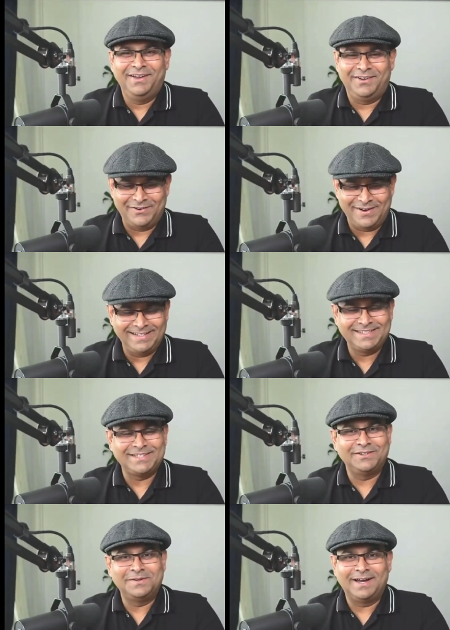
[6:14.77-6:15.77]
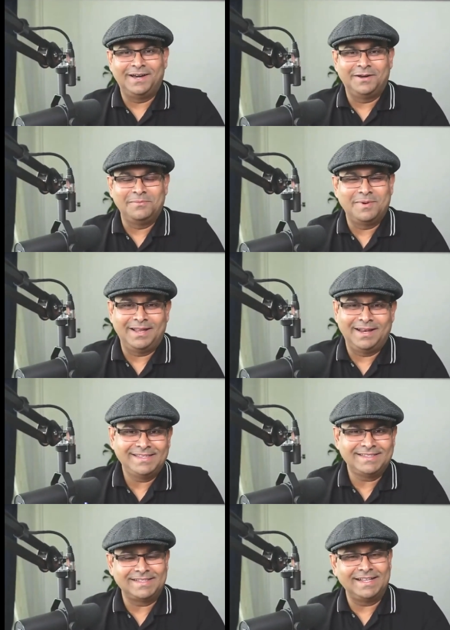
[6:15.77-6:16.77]
All right, so
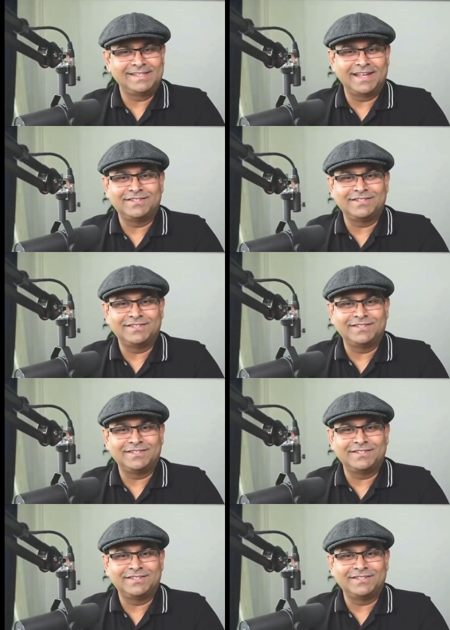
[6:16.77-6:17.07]
let's get